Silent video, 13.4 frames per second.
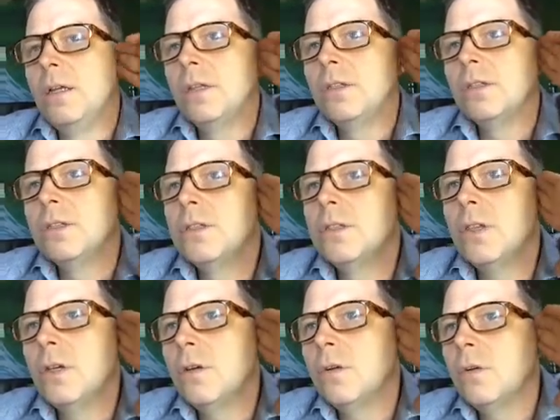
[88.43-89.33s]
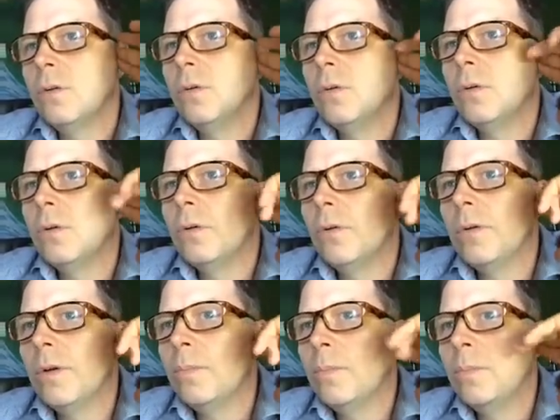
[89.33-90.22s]
So I'm going
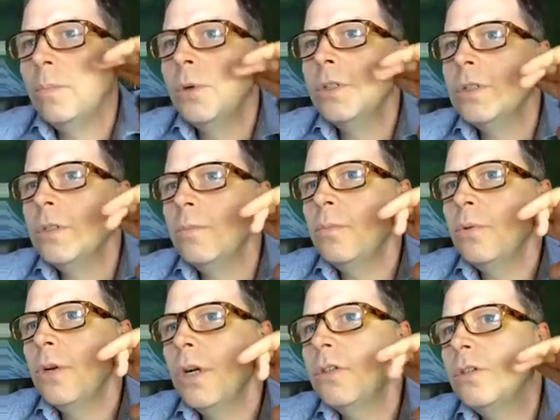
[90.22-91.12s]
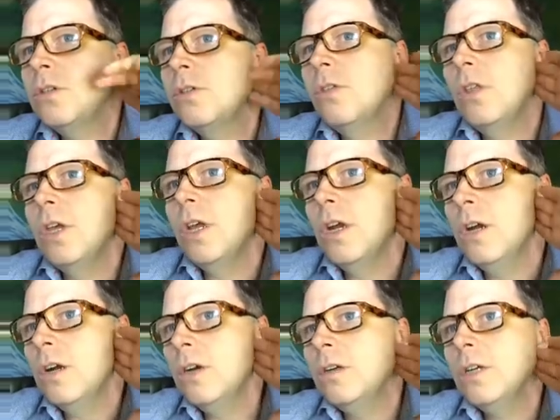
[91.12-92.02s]
to put some pressure
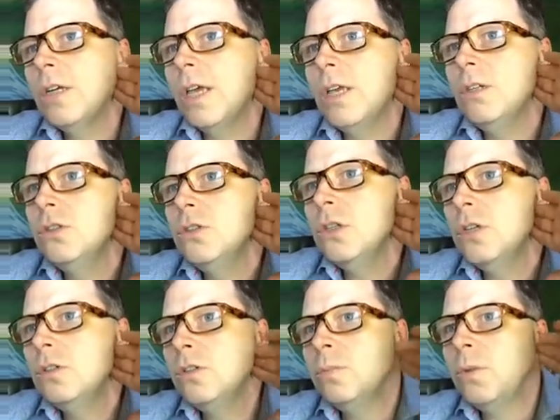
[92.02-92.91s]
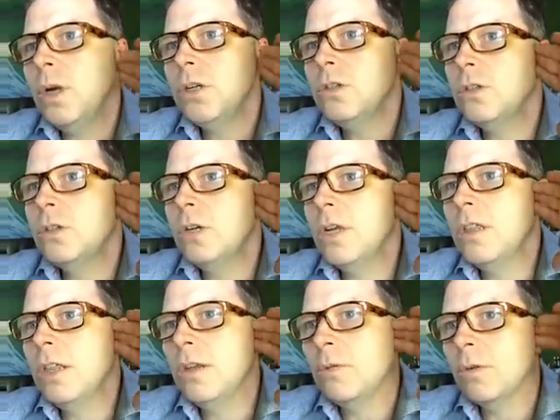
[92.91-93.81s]
there, again, gentle pressure, and
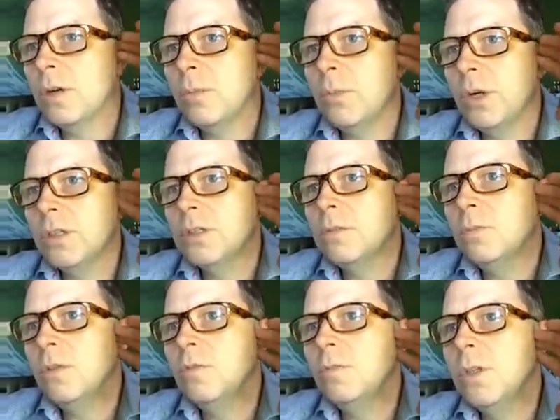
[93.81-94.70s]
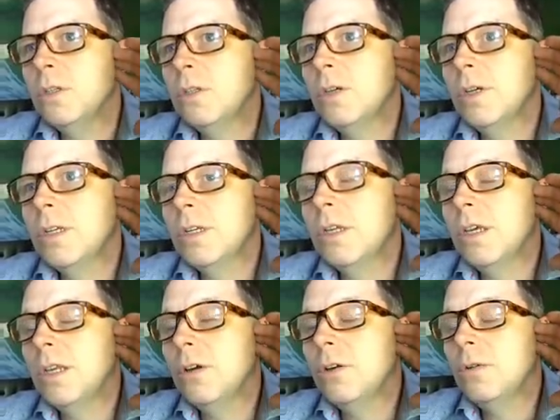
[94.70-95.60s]
then we're going to bring some movement to it.
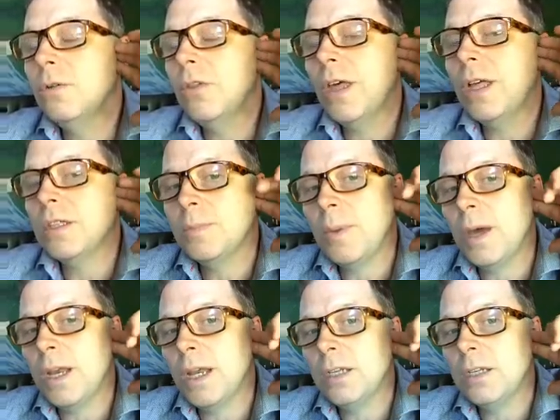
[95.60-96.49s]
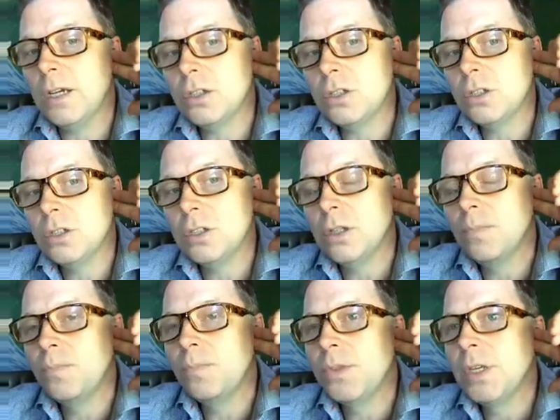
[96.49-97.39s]
And oh, that spot I touched,
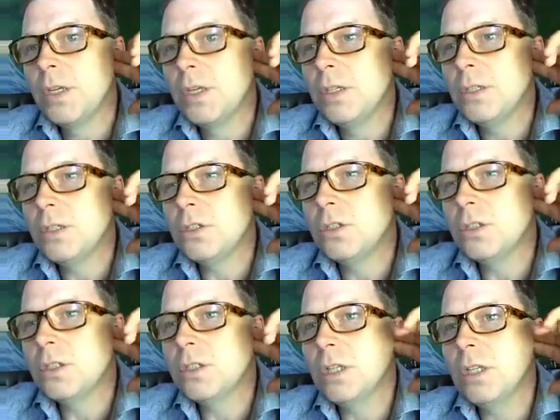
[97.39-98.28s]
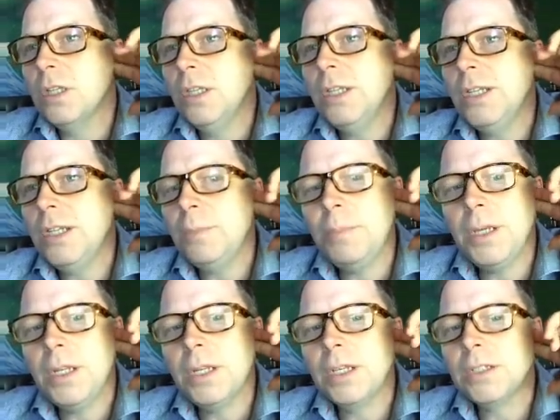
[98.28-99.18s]
it's just a little bit
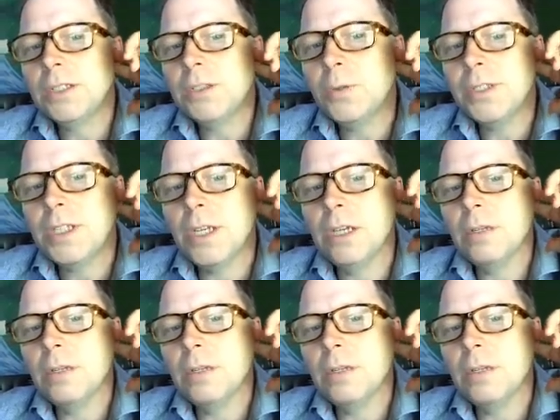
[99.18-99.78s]
exquisite.